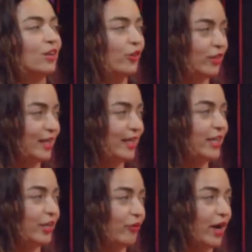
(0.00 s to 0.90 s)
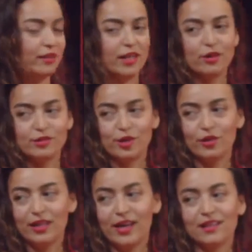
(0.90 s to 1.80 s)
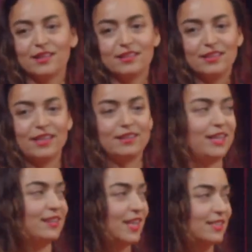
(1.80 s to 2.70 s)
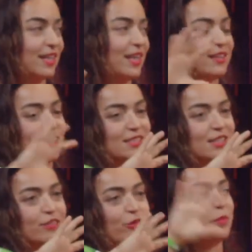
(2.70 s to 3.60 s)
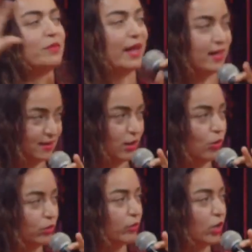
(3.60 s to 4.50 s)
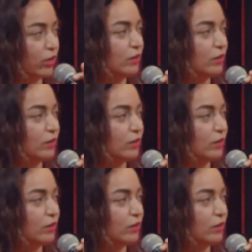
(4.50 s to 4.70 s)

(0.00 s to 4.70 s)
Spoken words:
on the linear right now. So like it doesn't replace the old model.